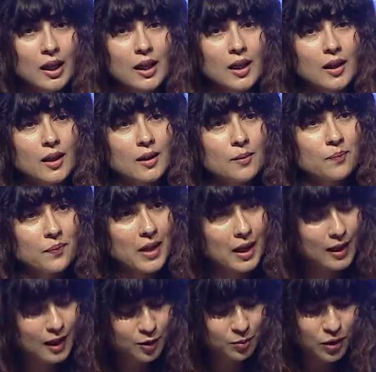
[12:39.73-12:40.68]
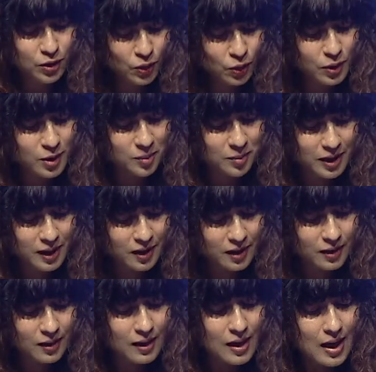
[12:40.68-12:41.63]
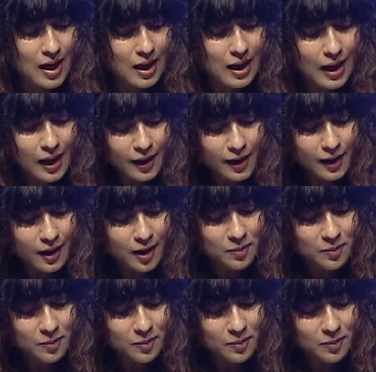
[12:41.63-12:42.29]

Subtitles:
And let me quote him here. "I